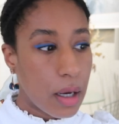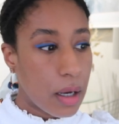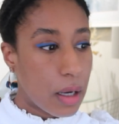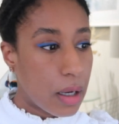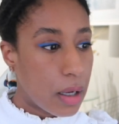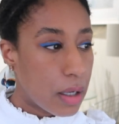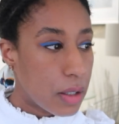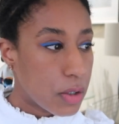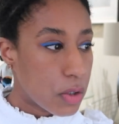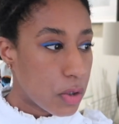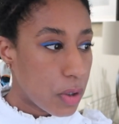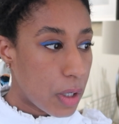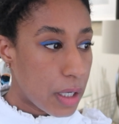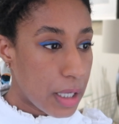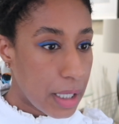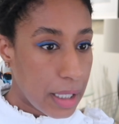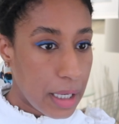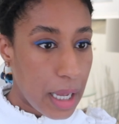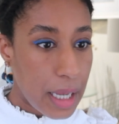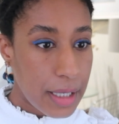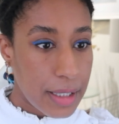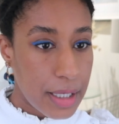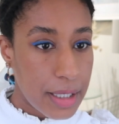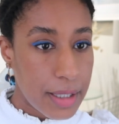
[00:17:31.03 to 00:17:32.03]
Uh, so
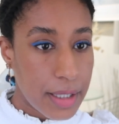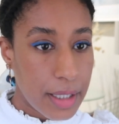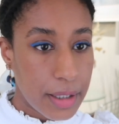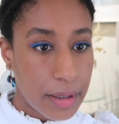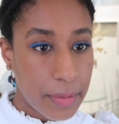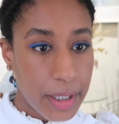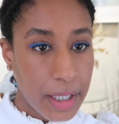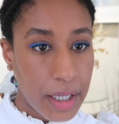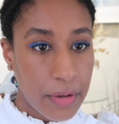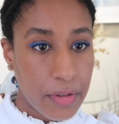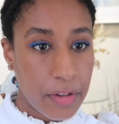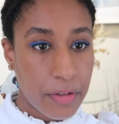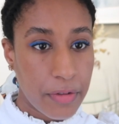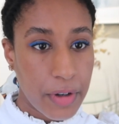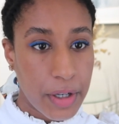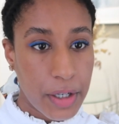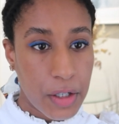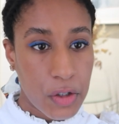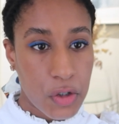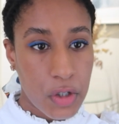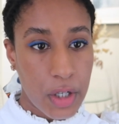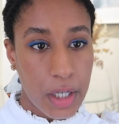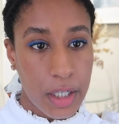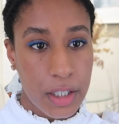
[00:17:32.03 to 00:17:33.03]
as I said, I'm not giving
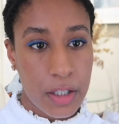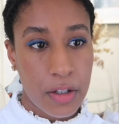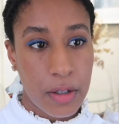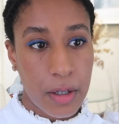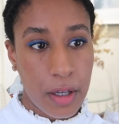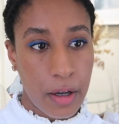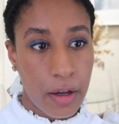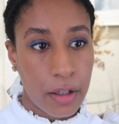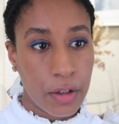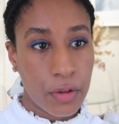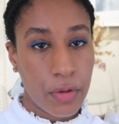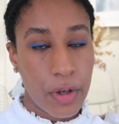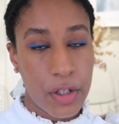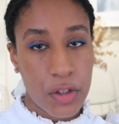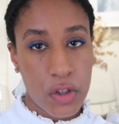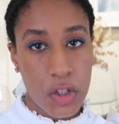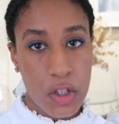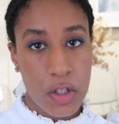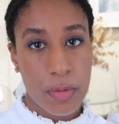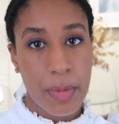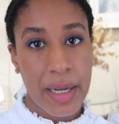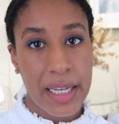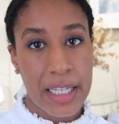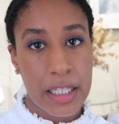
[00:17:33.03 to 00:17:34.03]
financial ex- uh, advice,
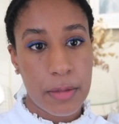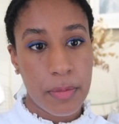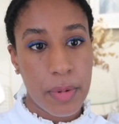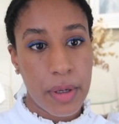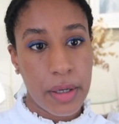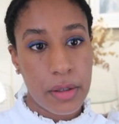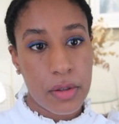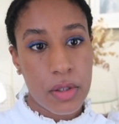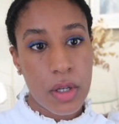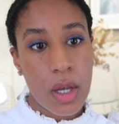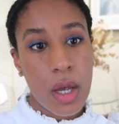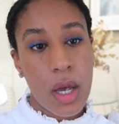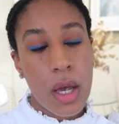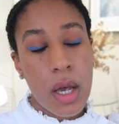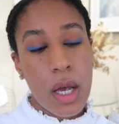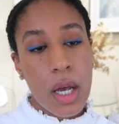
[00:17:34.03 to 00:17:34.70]
just my experience.